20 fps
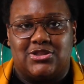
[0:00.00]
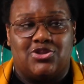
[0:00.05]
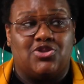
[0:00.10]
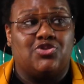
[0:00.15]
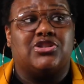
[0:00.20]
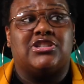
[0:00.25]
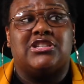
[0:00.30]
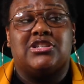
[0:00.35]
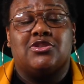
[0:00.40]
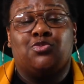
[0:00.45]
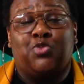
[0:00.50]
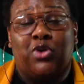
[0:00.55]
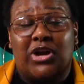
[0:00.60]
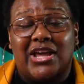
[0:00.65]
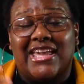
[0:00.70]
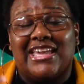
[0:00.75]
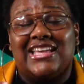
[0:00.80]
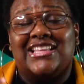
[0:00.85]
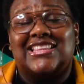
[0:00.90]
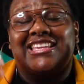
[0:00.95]
Do, what
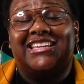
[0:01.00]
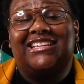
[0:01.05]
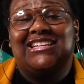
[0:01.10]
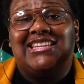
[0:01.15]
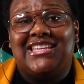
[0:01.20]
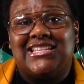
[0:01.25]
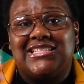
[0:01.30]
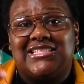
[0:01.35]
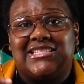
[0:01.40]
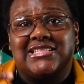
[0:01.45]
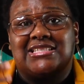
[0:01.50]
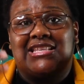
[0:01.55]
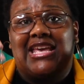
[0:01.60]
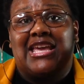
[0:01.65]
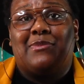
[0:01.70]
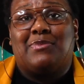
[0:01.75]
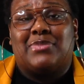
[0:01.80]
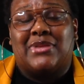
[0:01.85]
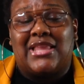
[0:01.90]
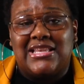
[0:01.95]
healing needs to
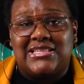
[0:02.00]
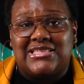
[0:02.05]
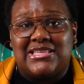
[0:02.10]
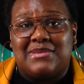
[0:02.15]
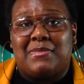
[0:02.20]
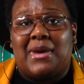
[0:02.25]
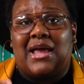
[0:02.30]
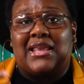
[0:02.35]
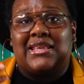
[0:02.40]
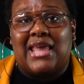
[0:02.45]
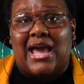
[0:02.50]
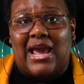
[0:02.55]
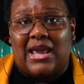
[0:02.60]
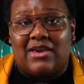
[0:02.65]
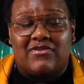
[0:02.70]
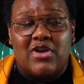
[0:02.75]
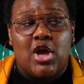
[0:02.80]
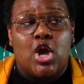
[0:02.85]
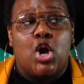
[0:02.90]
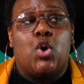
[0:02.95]
take place in my
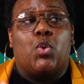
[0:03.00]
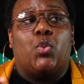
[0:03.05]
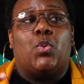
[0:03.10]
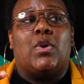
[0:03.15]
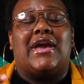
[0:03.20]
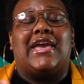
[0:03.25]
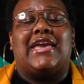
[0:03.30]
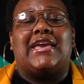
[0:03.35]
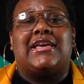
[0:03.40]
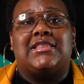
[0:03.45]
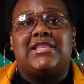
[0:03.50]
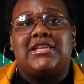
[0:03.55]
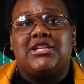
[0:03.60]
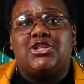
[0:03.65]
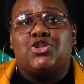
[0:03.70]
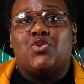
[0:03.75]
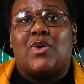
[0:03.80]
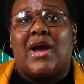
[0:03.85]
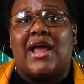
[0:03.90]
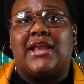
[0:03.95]
life? What healing
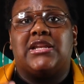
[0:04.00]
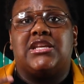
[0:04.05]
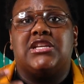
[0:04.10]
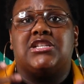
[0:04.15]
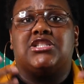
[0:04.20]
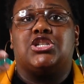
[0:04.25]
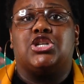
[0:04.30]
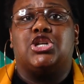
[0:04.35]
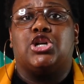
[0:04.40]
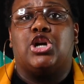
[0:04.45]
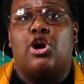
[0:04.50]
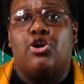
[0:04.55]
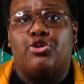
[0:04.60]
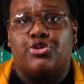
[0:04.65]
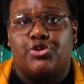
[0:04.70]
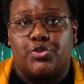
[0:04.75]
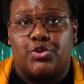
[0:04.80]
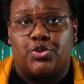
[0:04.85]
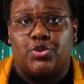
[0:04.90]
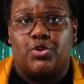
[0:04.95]
do I need to go
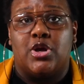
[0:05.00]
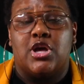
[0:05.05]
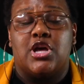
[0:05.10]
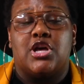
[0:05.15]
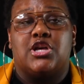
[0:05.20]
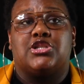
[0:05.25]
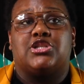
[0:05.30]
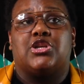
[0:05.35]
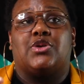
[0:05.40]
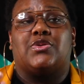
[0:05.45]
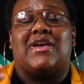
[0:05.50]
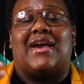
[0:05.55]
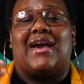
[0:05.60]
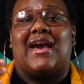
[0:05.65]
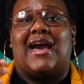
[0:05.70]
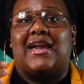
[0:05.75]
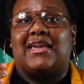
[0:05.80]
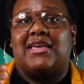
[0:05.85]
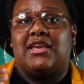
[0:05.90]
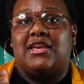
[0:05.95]
through so that
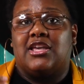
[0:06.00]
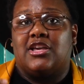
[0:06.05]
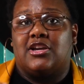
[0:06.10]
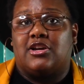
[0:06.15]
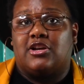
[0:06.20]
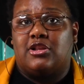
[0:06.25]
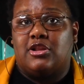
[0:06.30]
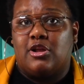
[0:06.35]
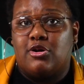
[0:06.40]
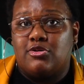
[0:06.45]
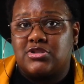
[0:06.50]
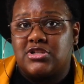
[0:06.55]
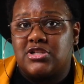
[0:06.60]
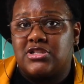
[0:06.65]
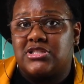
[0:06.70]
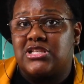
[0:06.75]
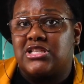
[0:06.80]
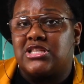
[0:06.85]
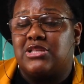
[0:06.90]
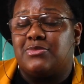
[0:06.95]
I can get closer
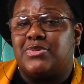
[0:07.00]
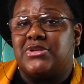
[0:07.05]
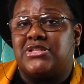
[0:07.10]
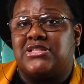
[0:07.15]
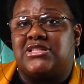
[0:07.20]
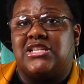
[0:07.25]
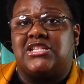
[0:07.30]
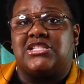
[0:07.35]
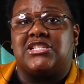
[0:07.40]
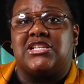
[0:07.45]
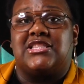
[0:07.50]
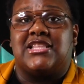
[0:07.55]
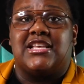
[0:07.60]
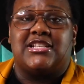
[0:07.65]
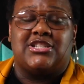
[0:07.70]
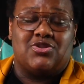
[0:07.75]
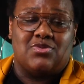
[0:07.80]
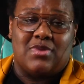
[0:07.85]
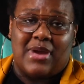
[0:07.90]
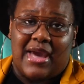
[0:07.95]
to the position
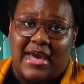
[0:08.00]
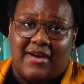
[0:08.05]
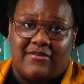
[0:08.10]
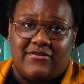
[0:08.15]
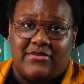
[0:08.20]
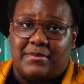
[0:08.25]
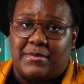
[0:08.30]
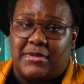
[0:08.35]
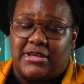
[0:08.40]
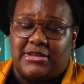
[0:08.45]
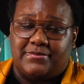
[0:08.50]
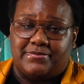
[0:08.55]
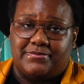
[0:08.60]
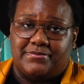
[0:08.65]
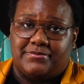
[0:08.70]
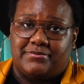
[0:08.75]
that you have for me?